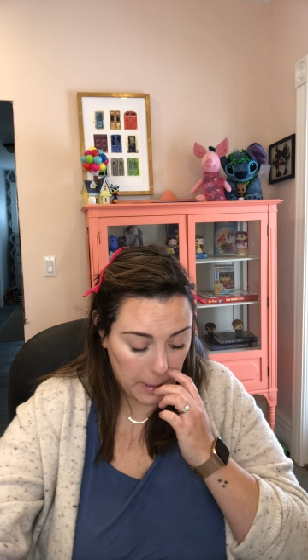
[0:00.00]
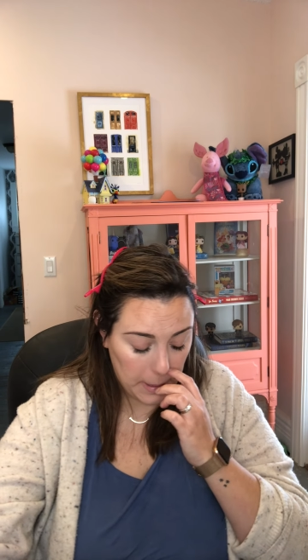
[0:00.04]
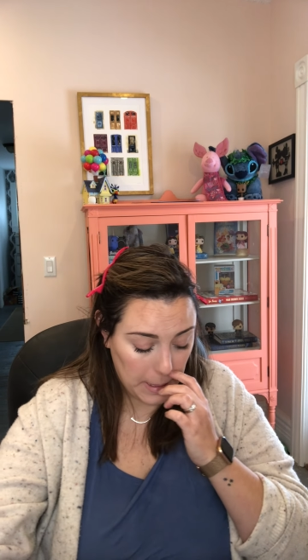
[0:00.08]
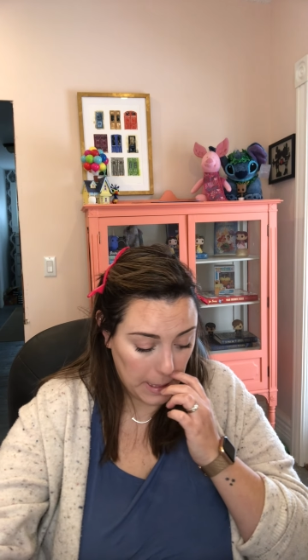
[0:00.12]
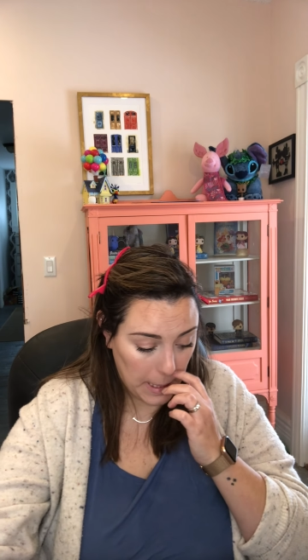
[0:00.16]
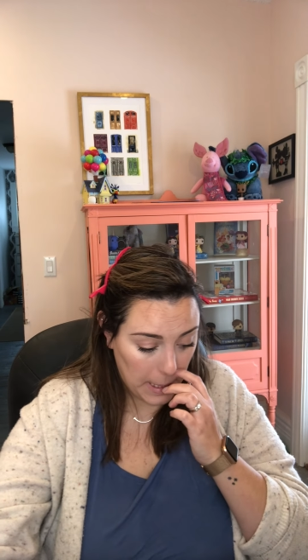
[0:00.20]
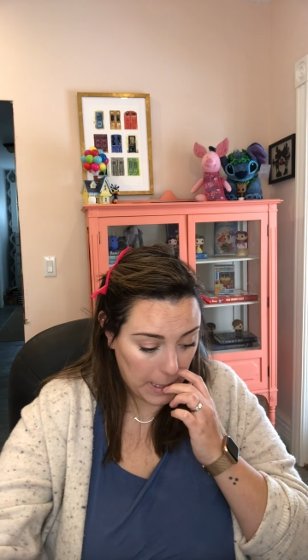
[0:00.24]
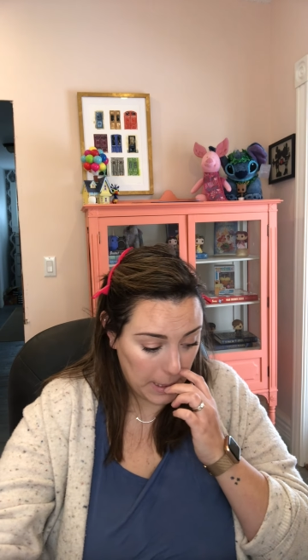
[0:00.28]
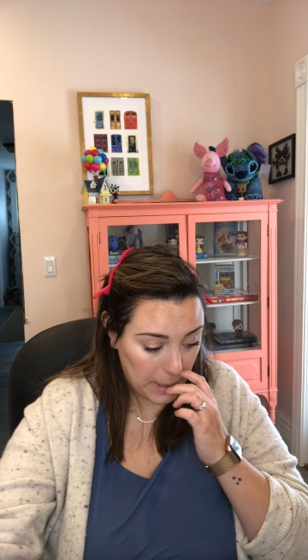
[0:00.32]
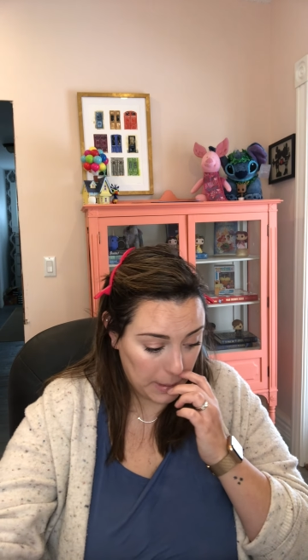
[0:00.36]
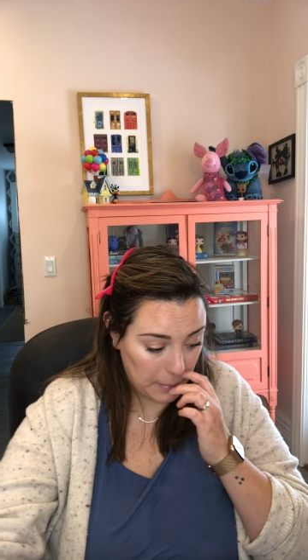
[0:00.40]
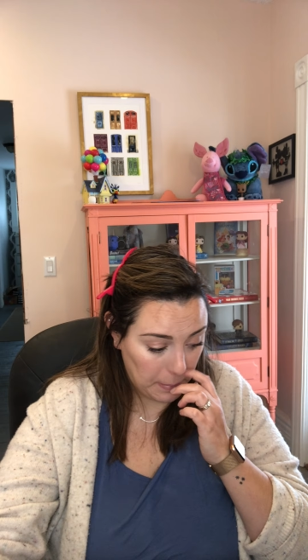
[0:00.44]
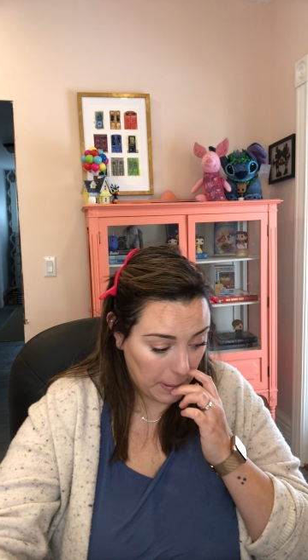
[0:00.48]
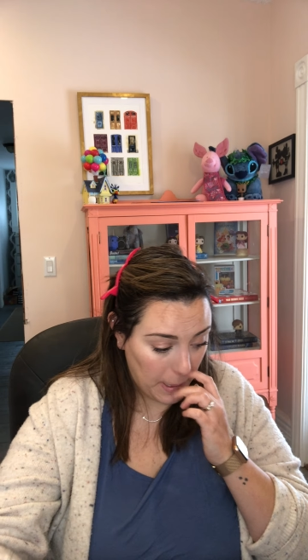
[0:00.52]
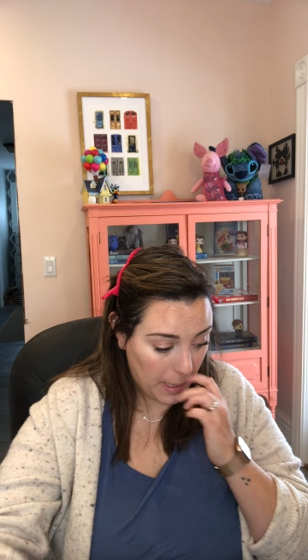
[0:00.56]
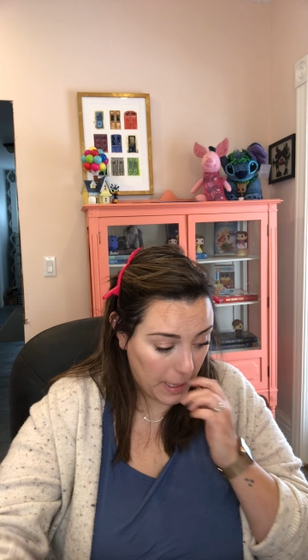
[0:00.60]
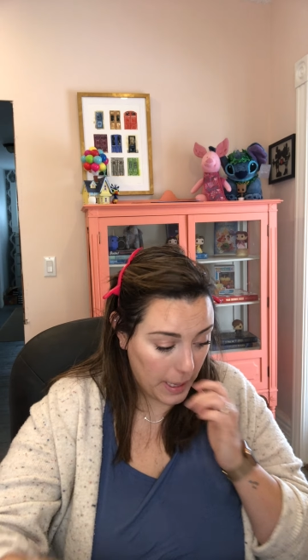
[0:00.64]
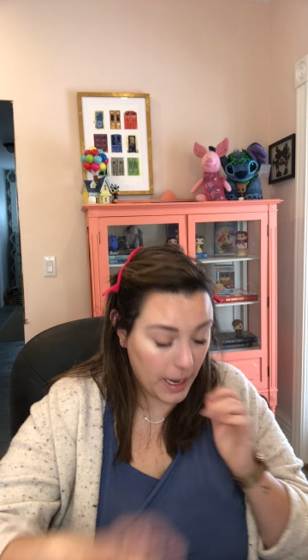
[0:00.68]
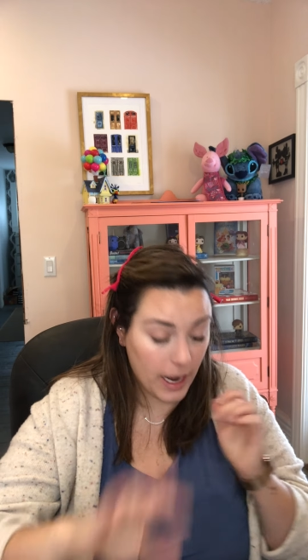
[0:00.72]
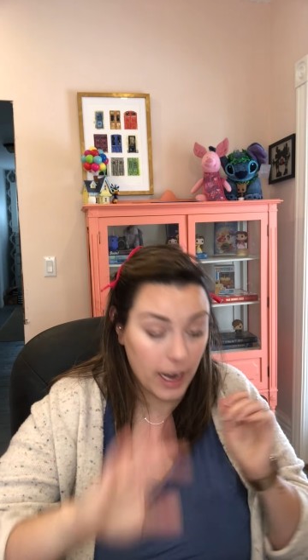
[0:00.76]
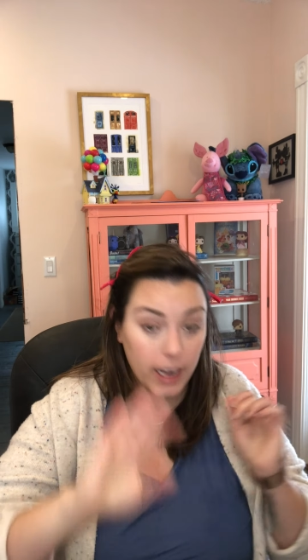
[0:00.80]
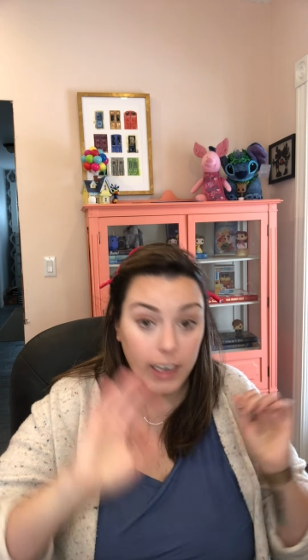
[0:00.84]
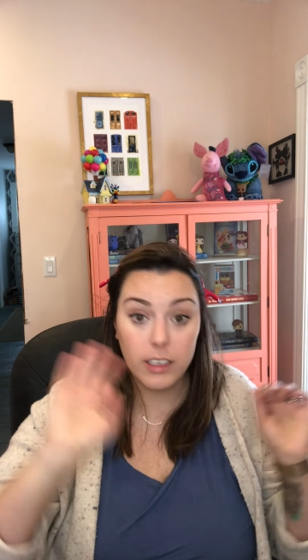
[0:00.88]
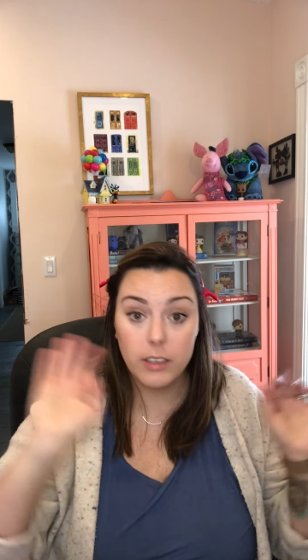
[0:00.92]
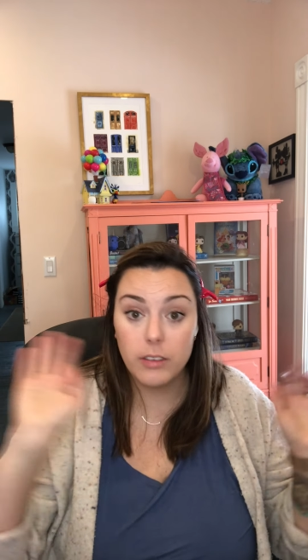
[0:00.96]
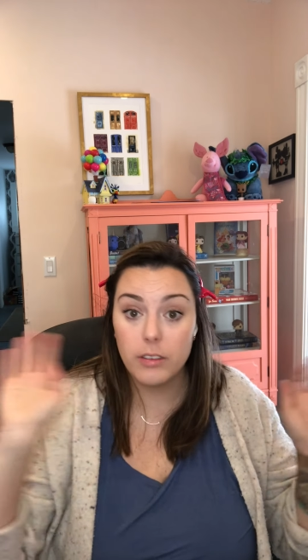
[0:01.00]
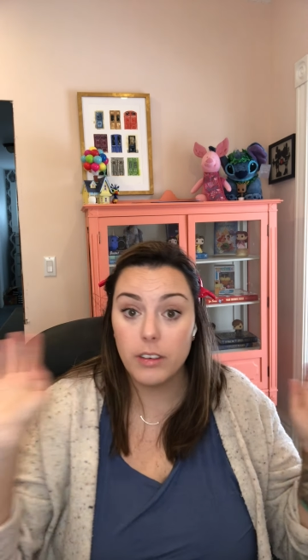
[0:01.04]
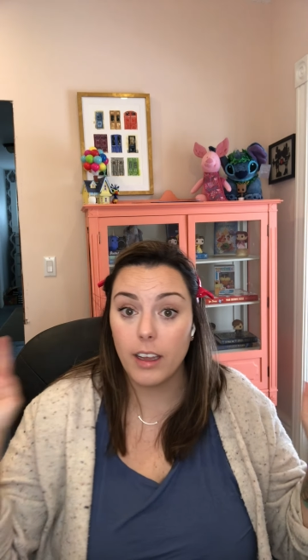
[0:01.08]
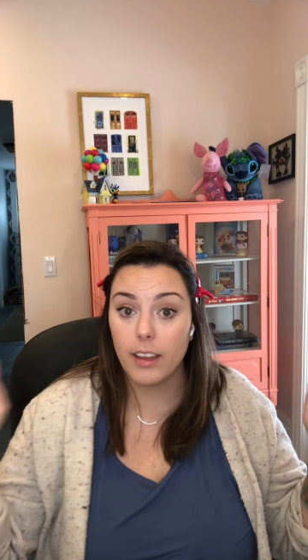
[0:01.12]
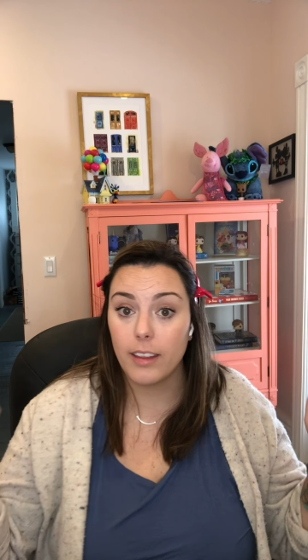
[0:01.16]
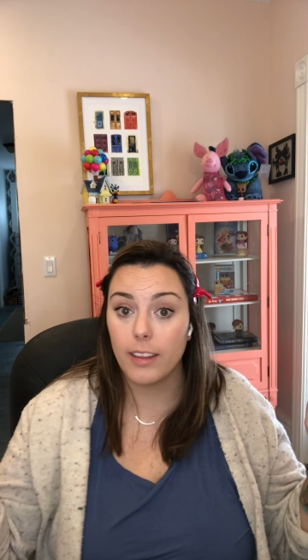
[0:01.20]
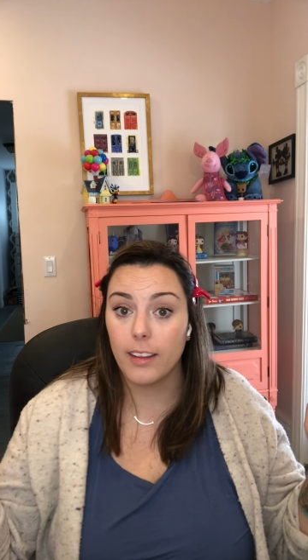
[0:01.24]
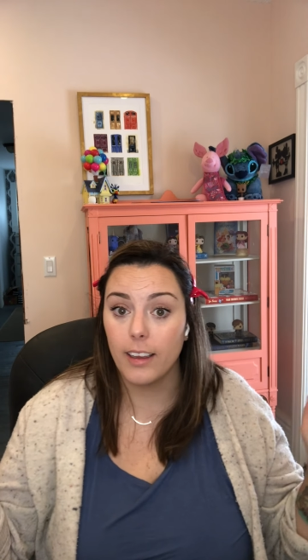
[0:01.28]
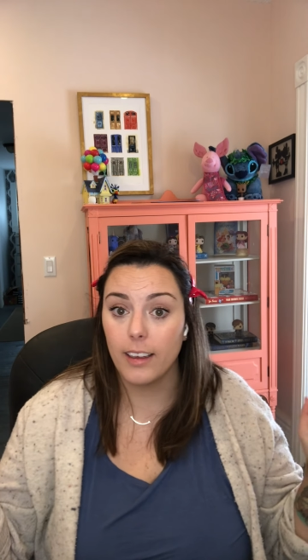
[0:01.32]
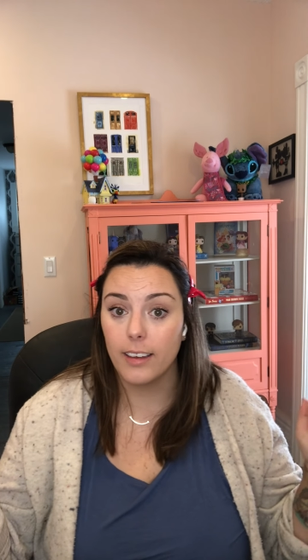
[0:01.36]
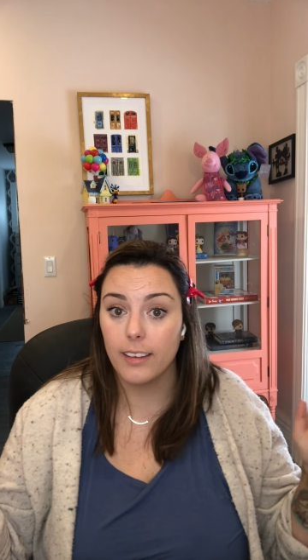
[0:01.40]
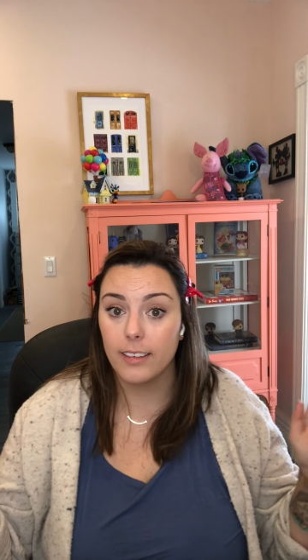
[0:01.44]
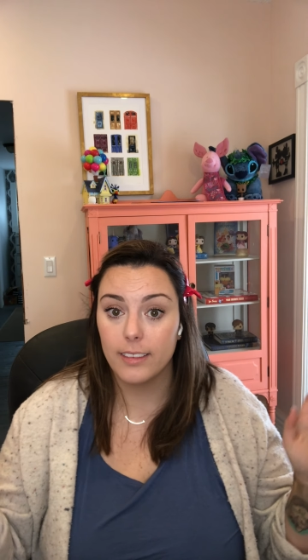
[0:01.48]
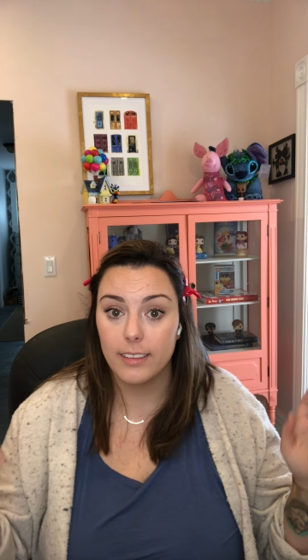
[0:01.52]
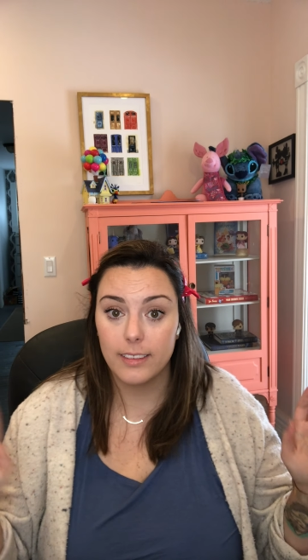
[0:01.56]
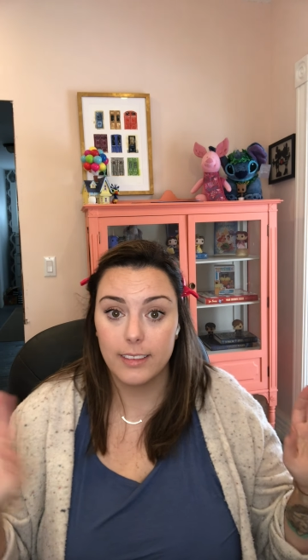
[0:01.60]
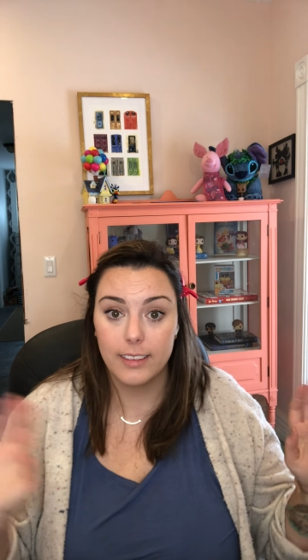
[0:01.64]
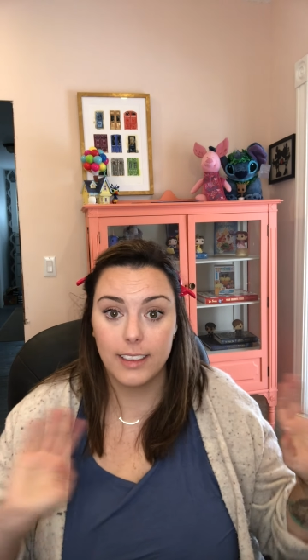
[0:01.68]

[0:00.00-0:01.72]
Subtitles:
setting spray. I do nothing.